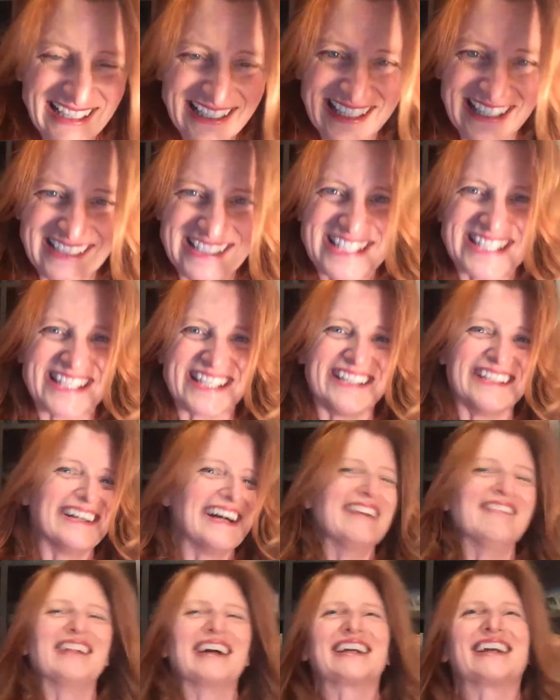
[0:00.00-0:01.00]
And so
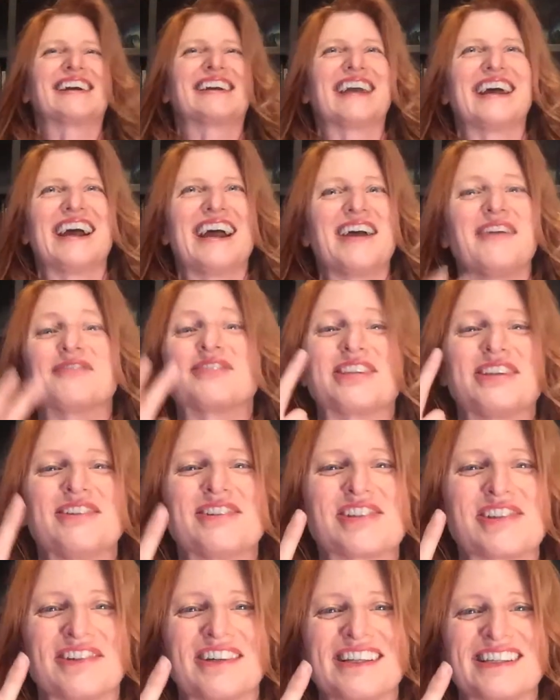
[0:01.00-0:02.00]
I'm like, okay, I have two
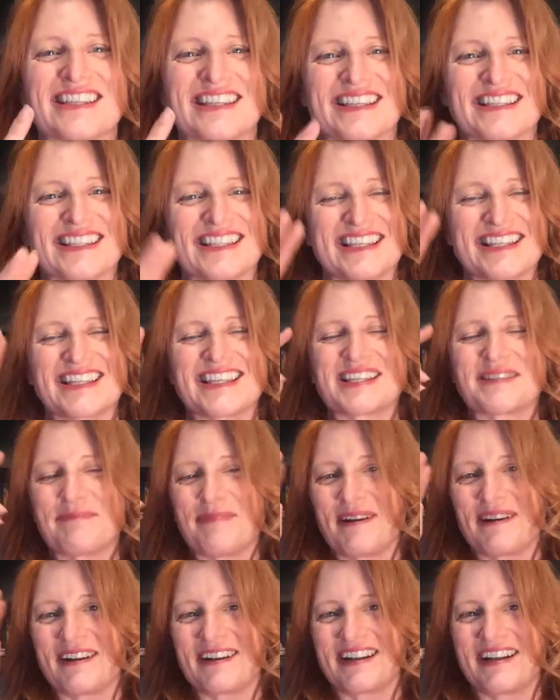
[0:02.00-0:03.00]
choices. This is
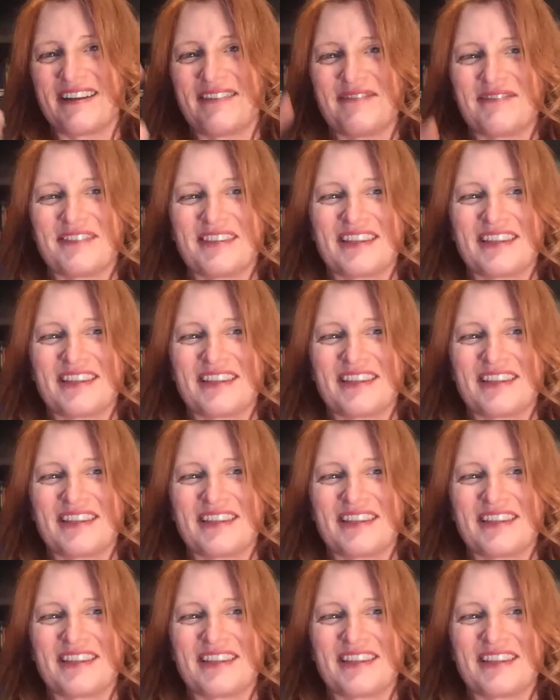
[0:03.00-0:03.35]
part of